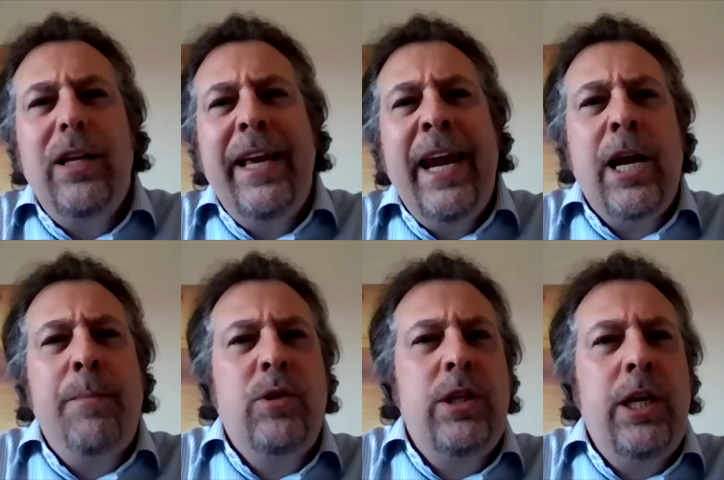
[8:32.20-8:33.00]
here
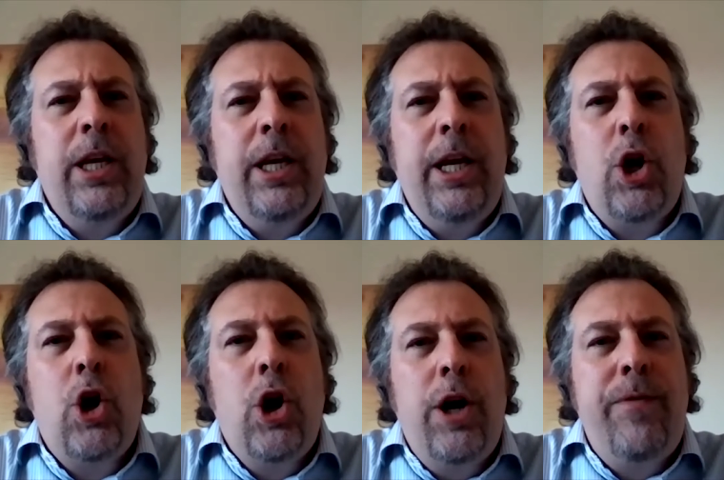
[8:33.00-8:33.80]
comes the
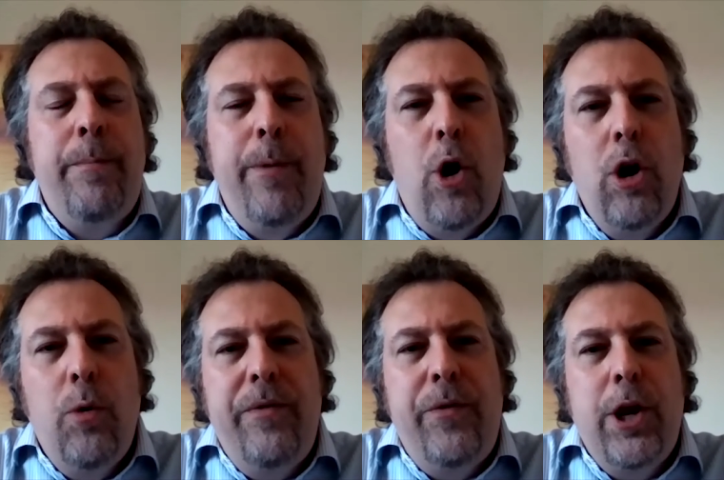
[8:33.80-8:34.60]

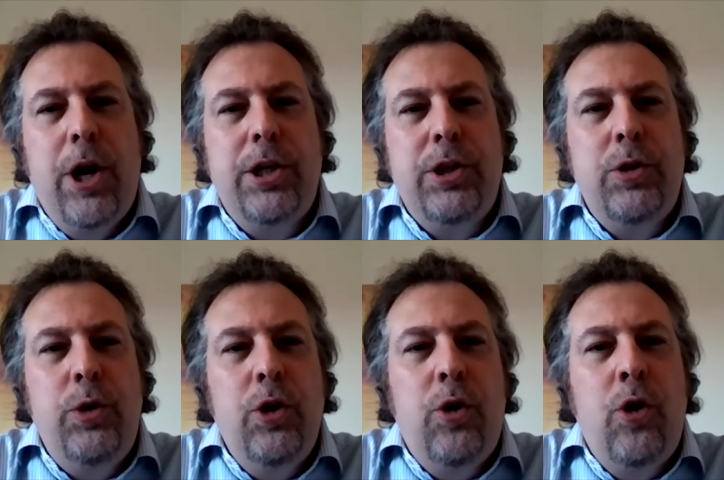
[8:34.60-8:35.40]
curveball with regards to
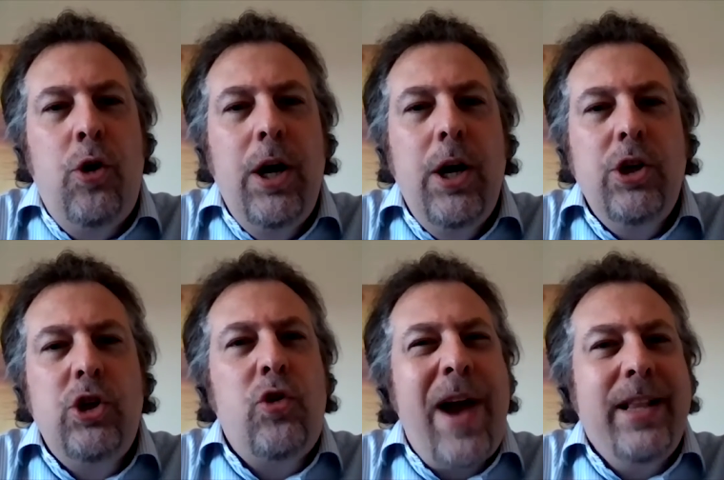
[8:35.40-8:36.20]
your
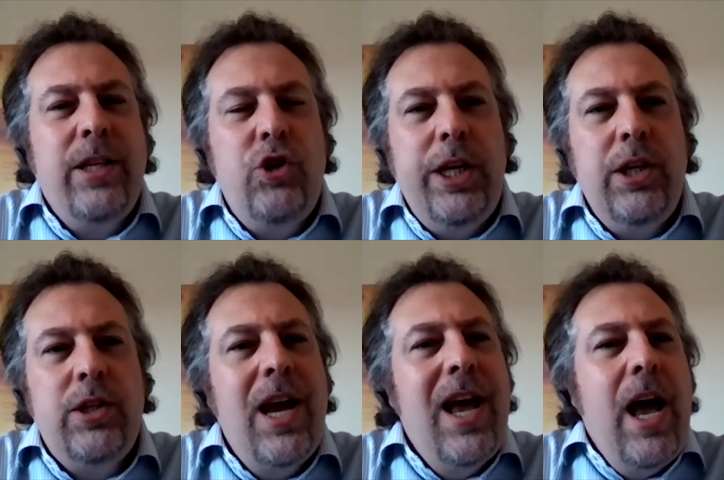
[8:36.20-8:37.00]

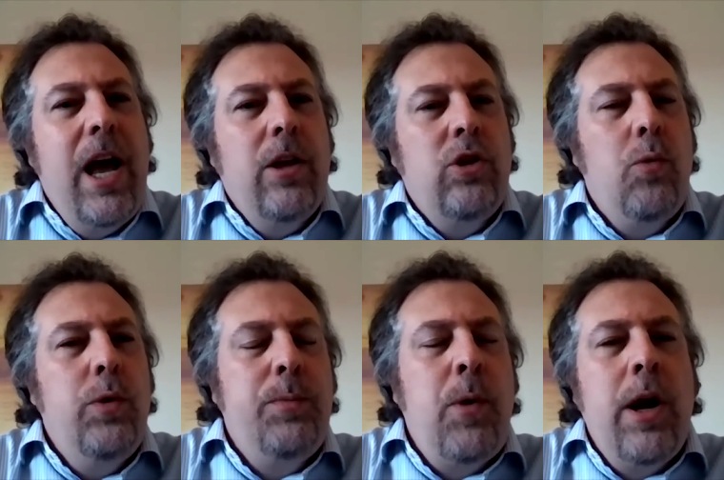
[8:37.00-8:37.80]
strategies. So
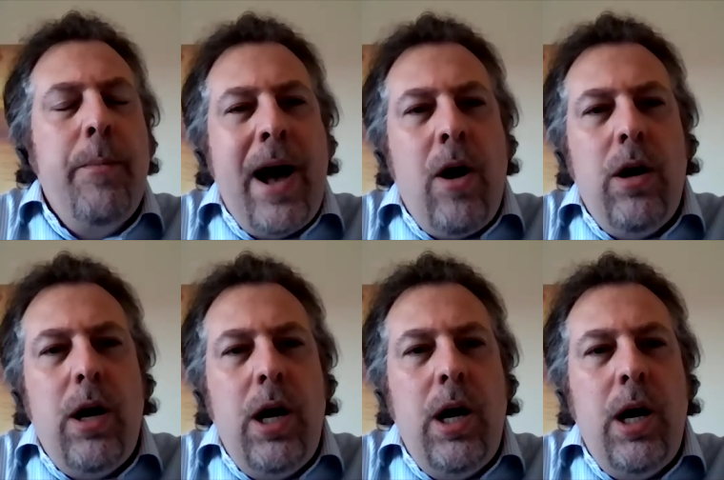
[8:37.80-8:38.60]
we spoke about